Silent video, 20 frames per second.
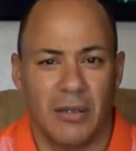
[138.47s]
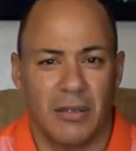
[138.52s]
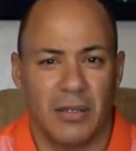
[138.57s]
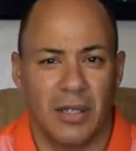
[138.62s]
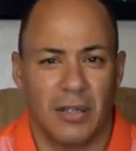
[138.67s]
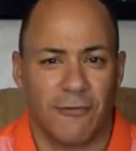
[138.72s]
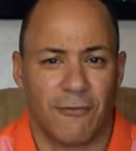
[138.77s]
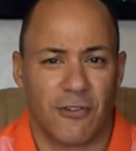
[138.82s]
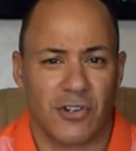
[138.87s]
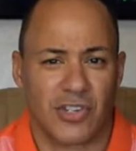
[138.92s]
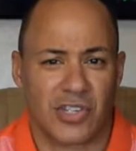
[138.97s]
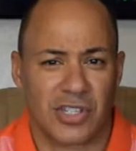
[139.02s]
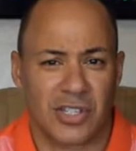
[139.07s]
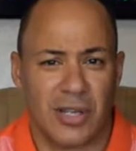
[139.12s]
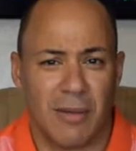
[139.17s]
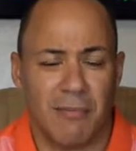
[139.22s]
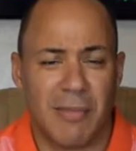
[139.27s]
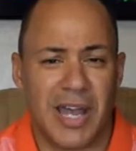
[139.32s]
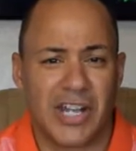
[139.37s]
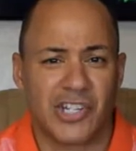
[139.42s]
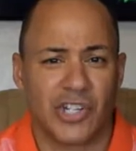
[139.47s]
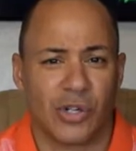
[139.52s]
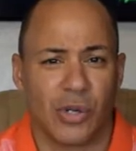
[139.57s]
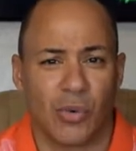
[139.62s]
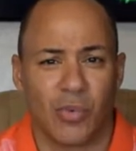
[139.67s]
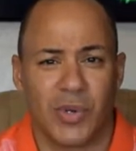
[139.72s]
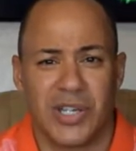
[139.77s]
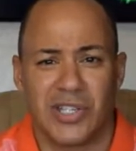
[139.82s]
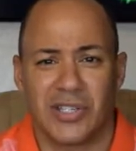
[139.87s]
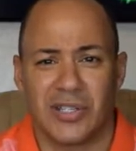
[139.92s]
If for some
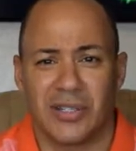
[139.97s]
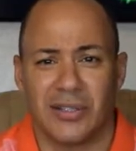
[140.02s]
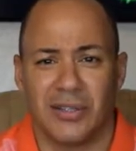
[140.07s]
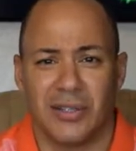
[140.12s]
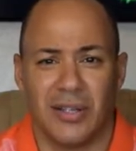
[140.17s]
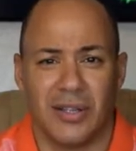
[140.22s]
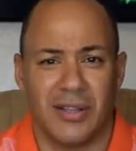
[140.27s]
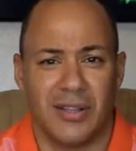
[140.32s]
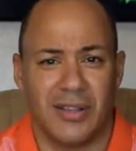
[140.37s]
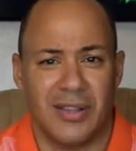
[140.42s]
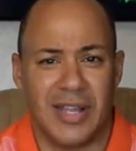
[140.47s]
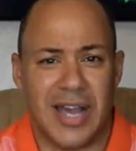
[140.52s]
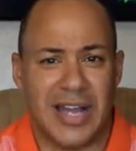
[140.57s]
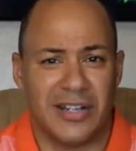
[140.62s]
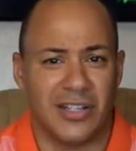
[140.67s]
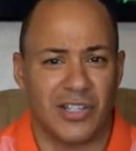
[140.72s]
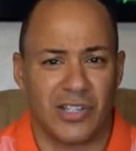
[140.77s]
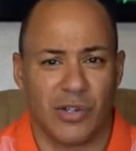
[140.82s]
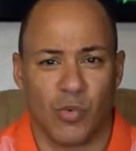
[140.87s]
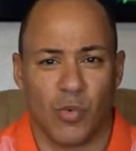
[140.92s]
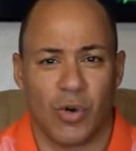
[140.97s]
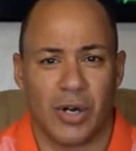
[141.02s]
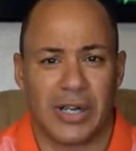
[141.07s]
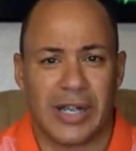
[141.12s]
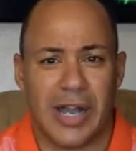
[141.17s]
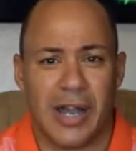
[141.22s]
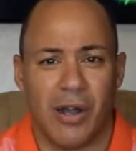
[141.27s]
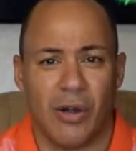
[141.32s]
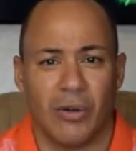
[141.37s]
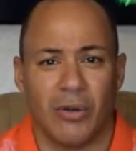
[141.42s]
magical reason that doesn't work
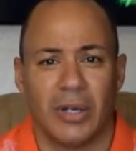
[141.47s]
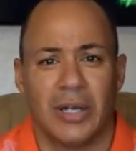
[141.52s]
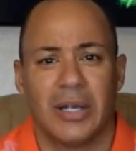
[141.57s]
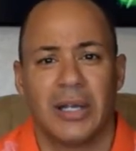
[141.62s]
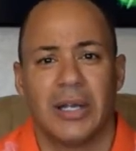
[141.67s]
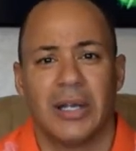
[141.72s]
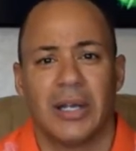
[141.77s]
out,